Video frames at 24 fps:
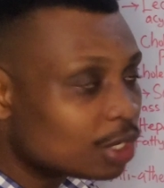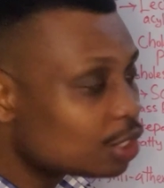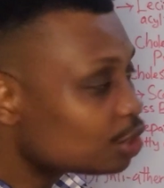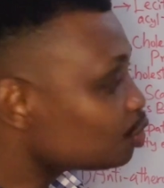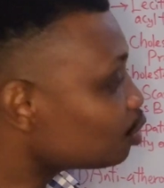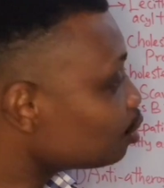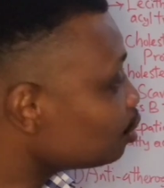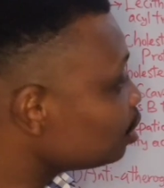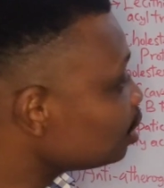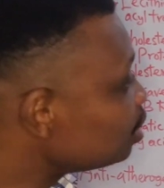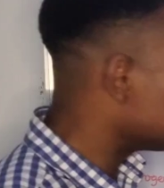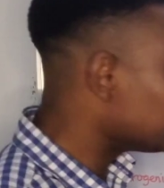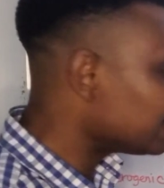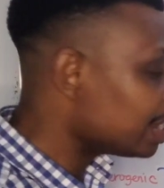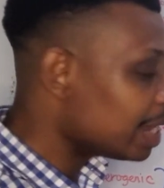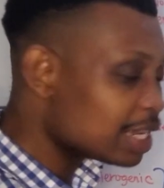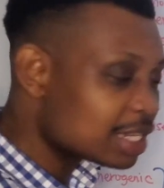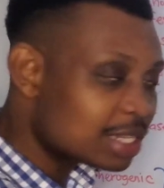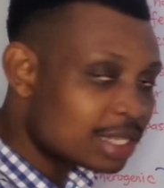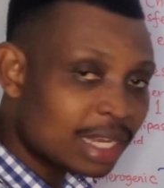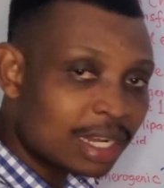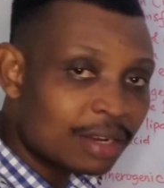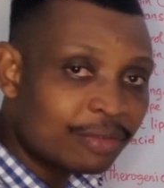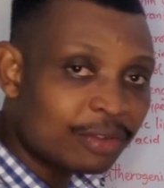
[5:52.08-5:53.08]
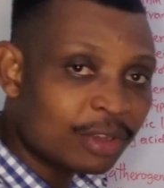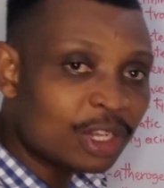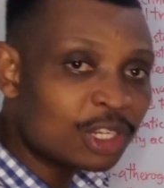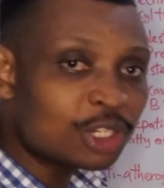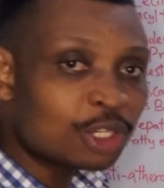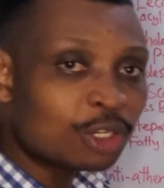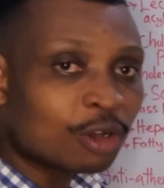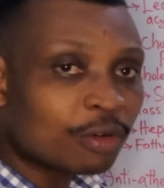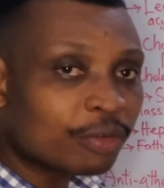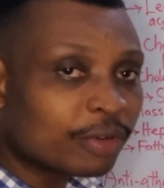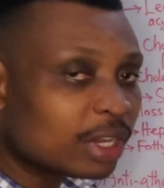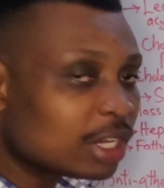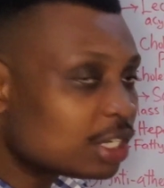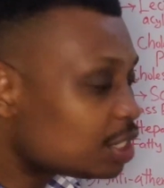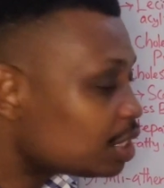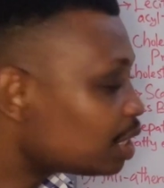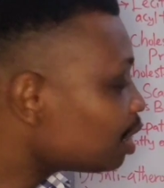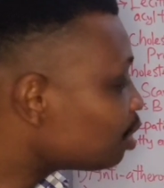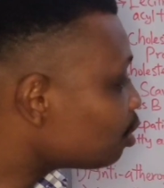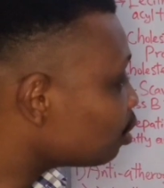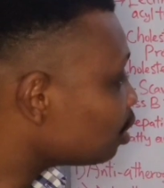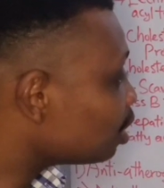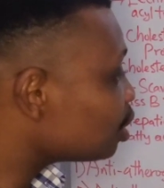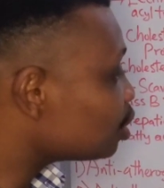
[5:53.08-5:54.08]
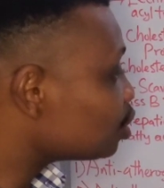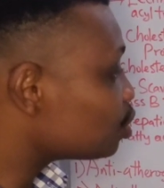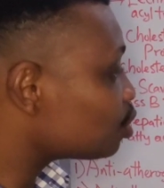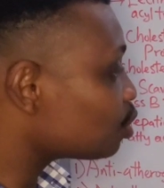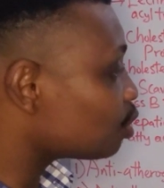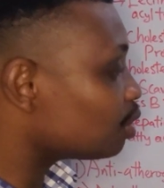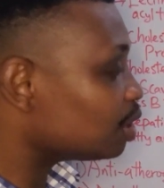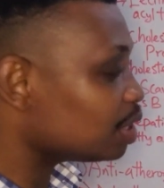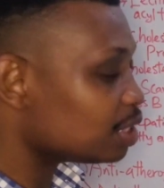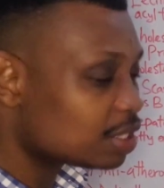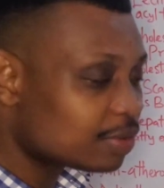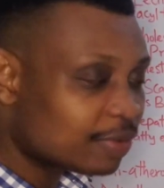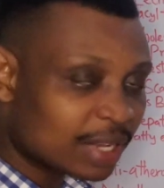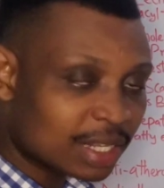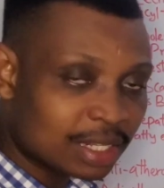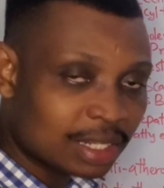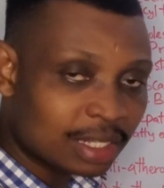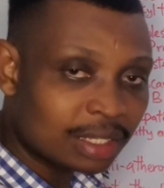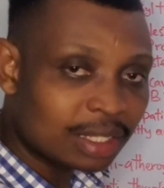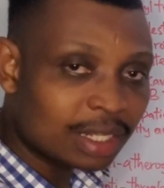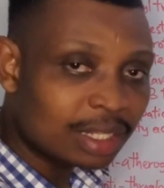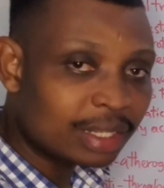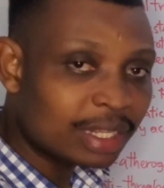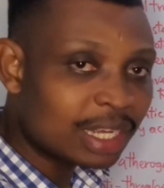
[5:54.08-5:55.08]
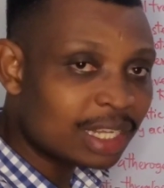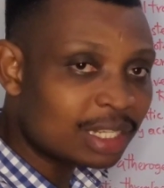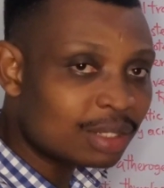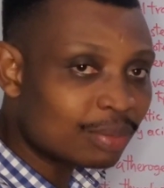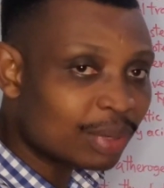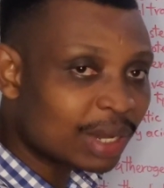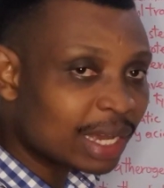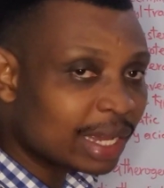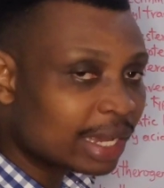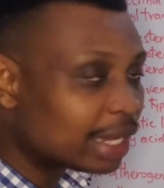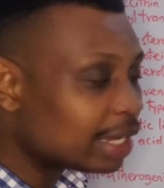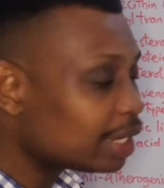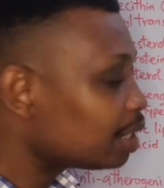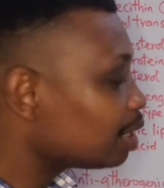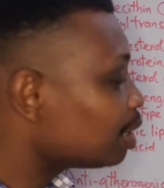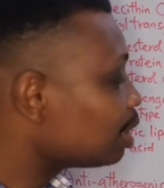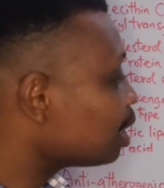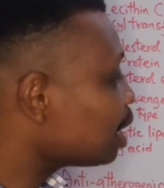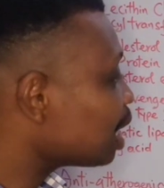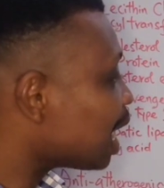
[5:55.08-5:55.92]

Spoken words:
So the esterification of HDL cholesterol is facilitated by